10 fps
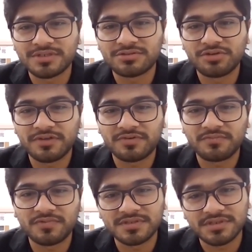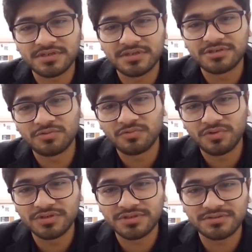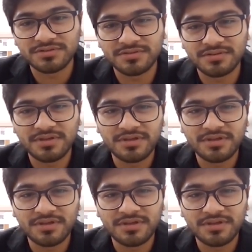is going from physical to virtual.